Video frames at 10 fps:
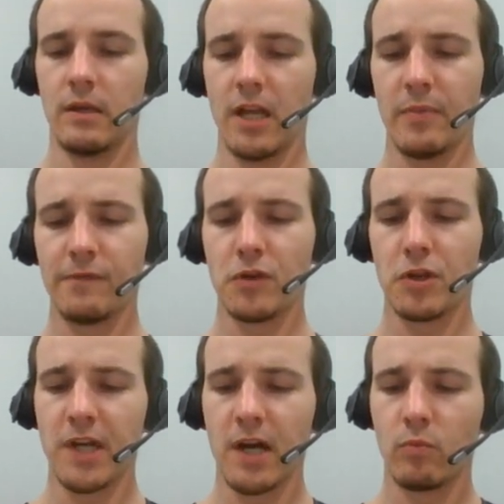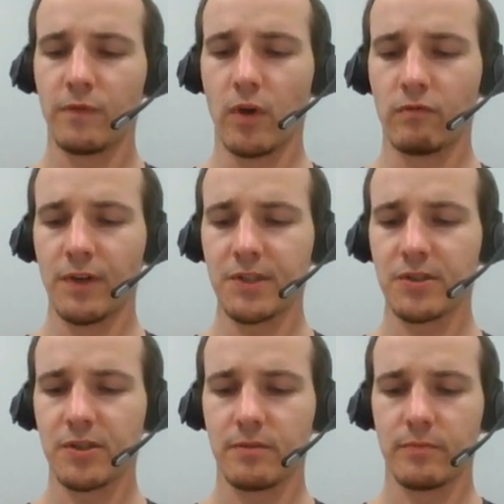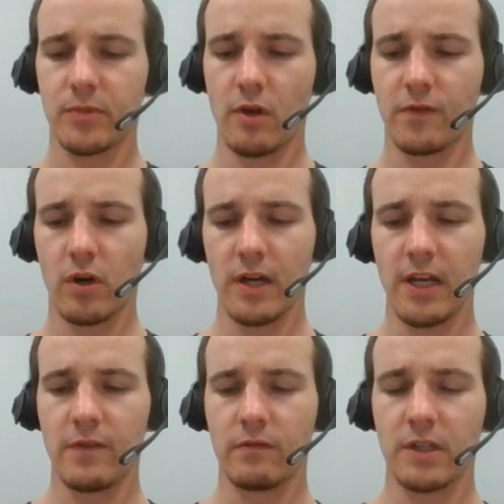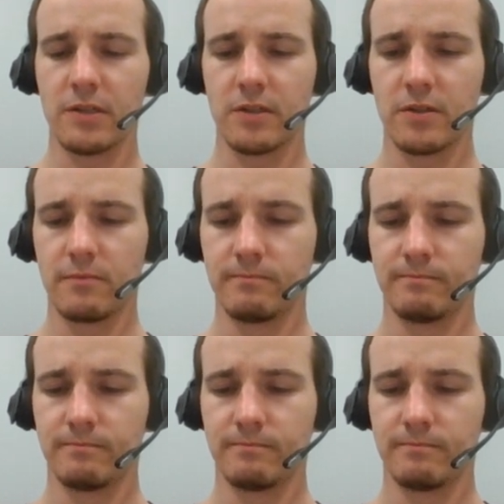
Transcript: Now, a bit further down, we've got risks. So I've got 11 risks.